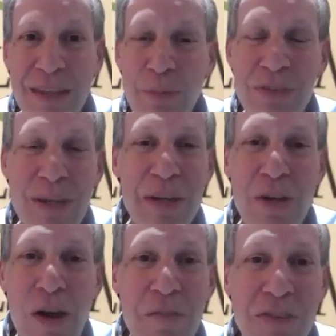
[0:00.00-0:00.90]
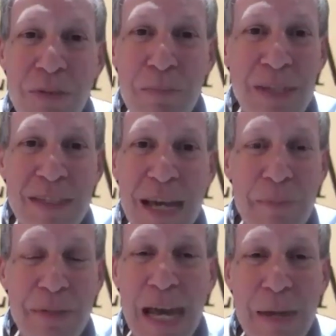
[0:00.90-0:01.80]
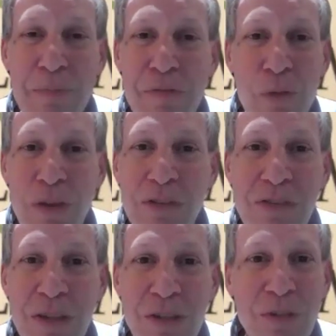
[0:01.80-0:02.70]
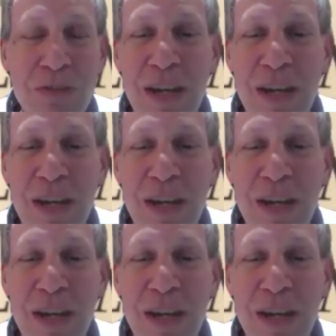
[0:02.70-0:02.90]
I was at my office in Midtown Manhattan before the sun rose,